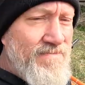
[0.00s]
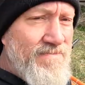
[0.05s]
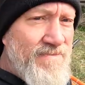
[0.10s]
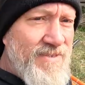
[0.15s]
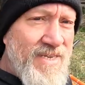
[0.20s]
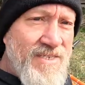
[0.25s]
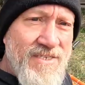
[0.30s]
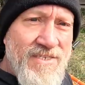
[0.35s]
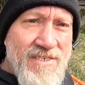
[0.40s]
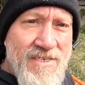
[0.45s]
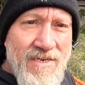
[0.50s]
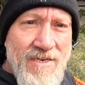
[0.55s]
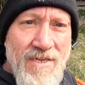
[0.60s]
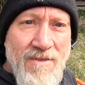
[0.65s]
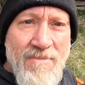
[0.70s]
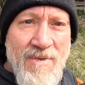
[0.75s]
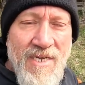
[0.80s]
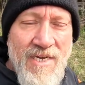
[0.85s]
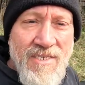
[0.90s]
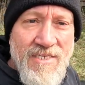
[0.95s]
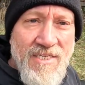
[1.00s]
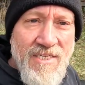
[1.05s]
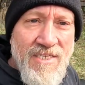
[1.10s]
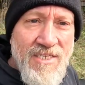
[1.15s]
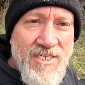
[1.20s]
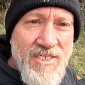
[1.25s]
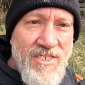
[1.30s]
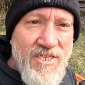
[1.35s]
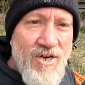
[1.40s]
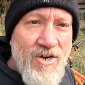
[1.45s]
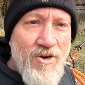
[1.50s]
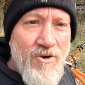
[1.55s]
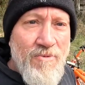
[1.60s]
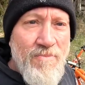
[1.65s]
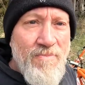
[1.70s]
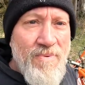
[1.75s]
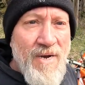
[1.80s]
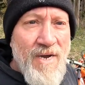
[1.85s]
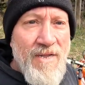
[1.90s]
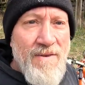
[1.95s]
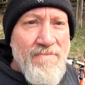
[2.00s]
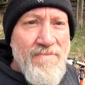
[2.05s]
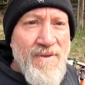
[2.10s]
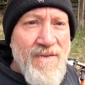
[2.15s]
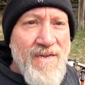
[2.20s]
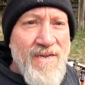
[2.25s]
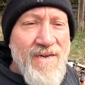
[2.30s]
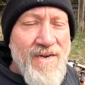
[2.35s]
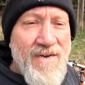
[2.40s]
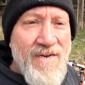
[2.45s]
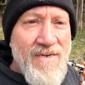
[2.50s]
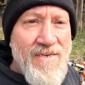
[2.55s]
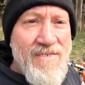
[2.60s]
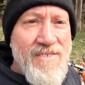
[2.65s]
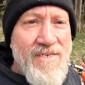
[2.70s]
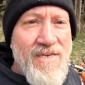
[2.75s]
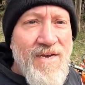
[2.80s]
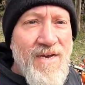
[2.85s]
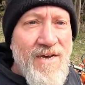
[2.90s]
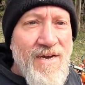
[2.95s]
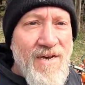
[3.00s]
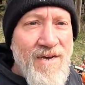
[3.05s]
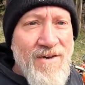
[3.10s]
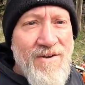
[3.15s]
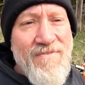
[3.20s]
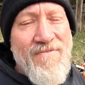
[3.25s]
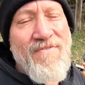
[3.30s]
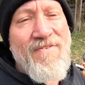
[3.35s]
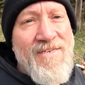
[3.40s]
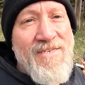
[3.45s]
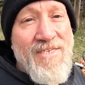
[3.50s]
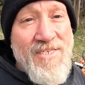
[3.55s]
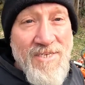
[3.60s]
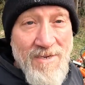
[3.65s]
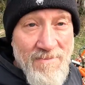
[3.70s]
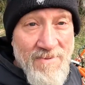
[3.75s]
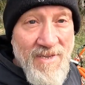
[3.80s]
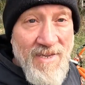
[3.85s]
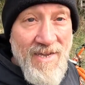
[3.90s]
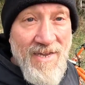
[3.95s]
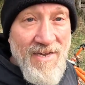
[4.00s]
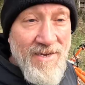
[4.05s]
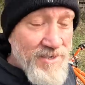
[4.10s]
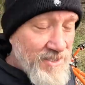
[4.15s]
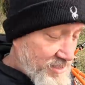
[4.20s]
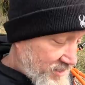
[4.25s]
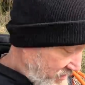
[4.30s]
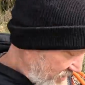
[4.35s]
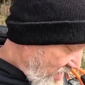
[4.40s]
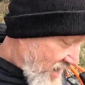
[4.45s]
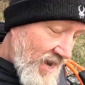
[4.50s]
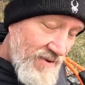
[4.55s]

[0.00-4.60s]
necessarily because of the snow, but because of something else.